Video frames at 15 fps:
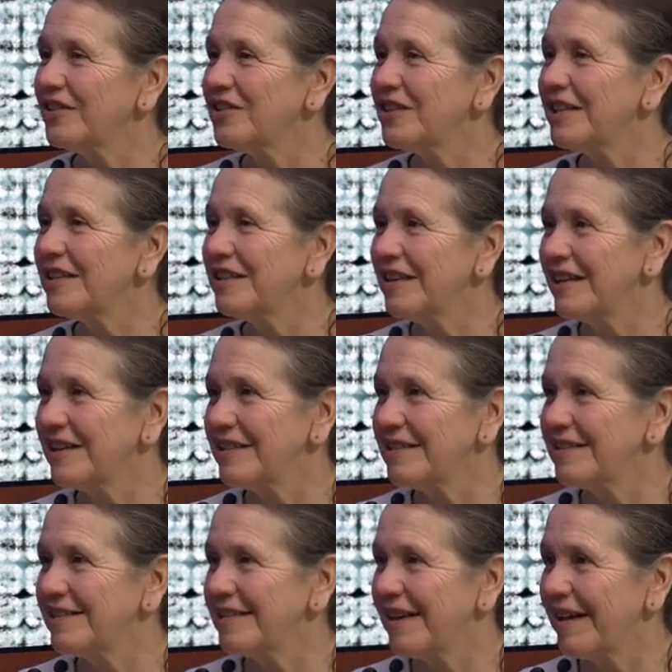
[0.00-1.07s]
it
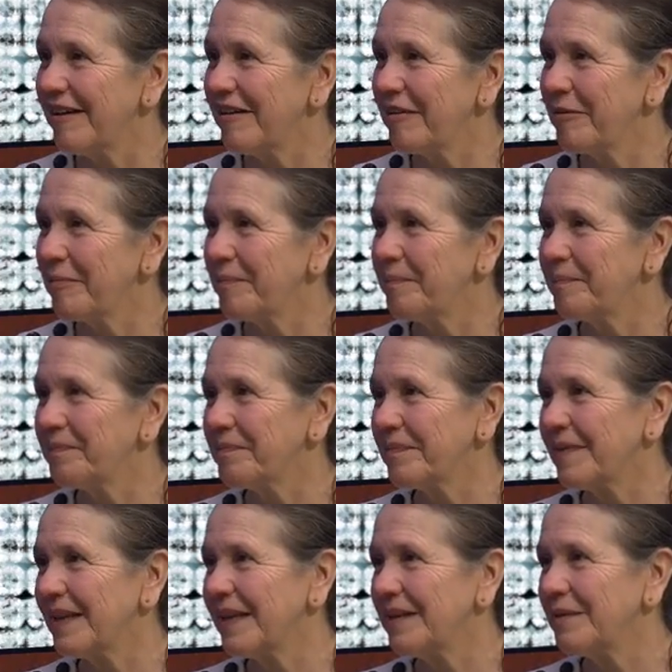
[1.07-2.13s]
as
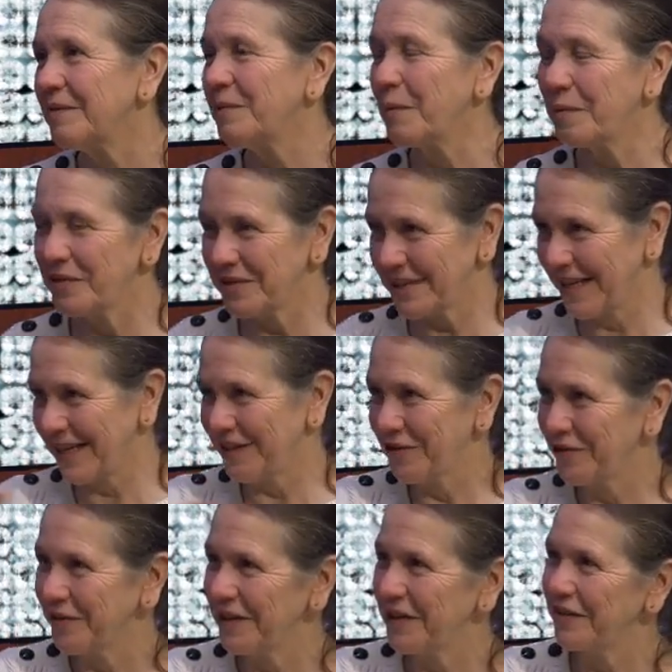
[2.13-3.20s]
what we were saying
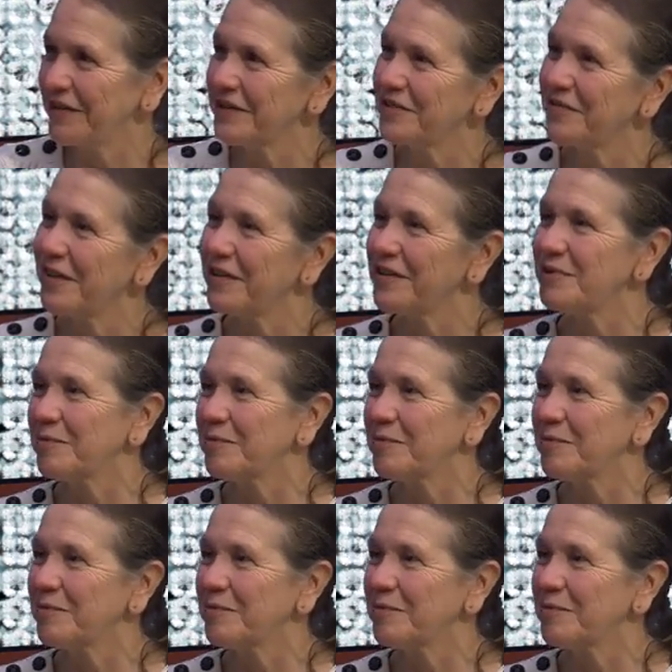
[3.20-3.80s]
earlier as far as why